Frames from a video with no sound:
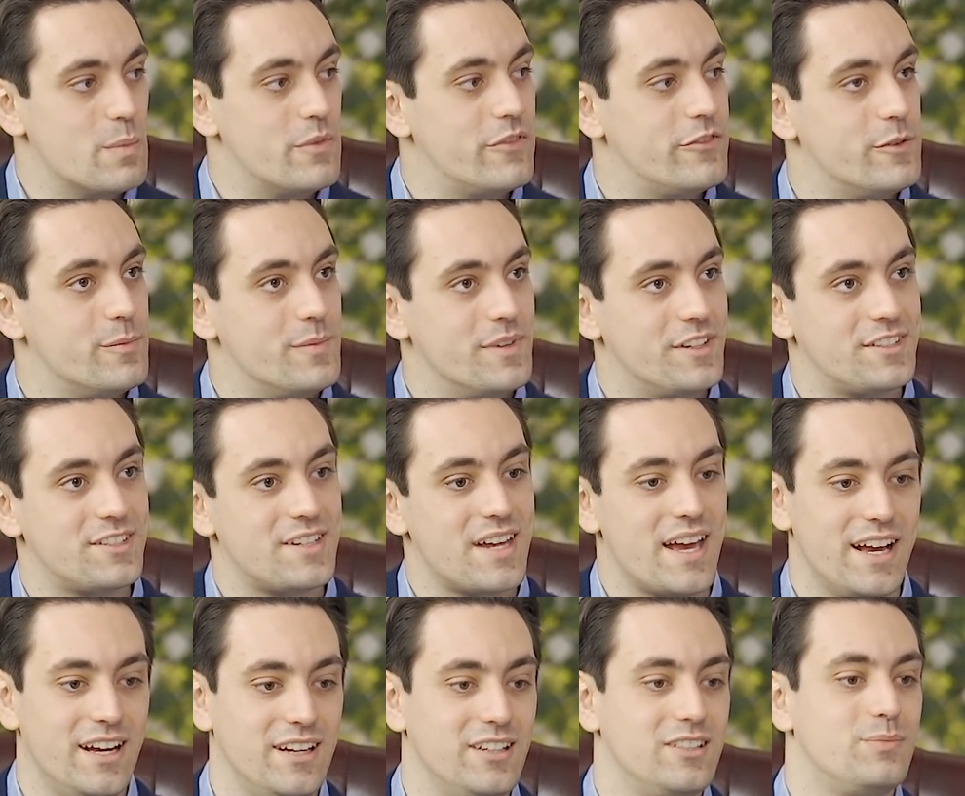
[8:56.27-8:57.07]
for
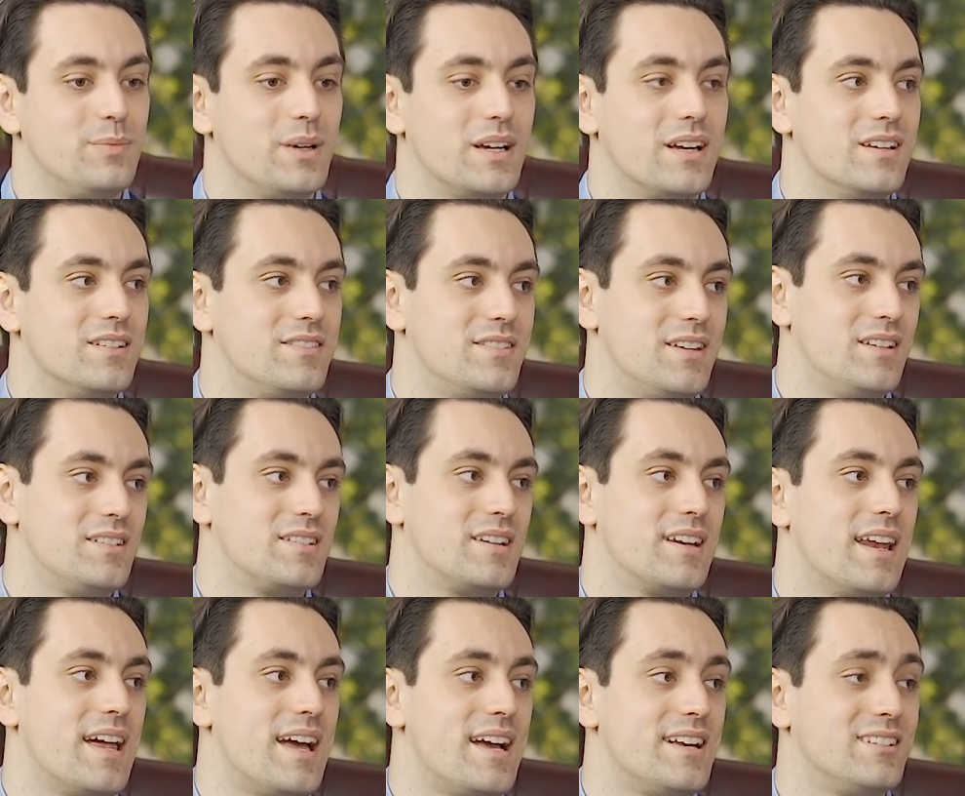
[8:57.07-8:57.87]
mistakes because there's
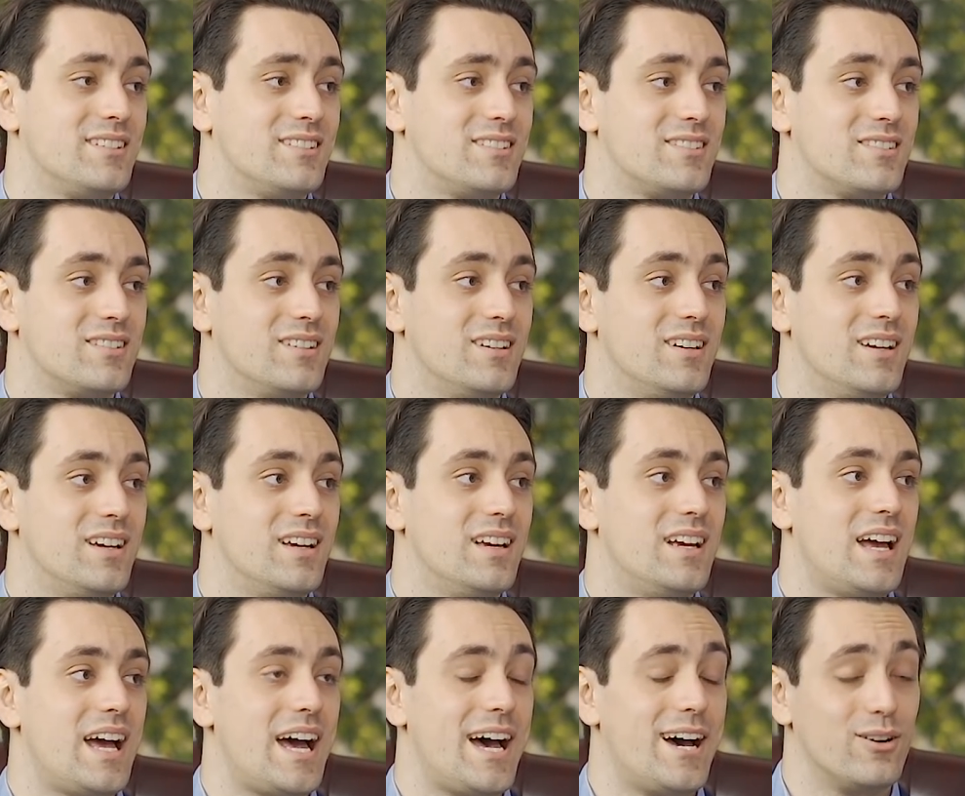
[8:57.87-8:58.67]
less
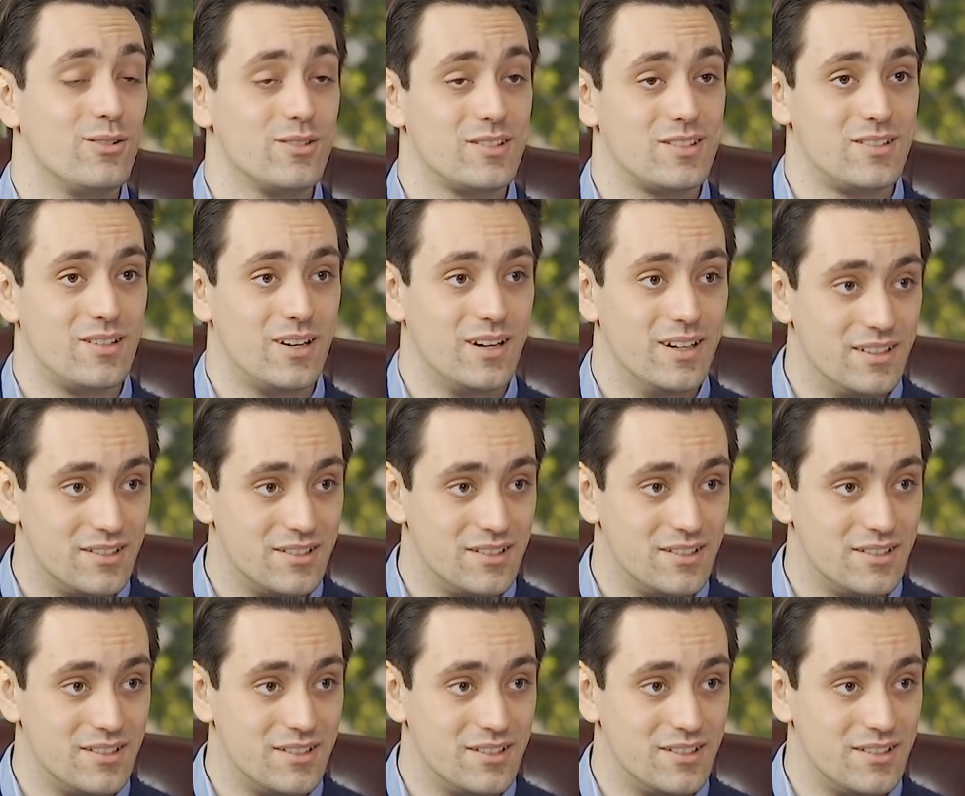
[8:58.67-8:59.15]
outside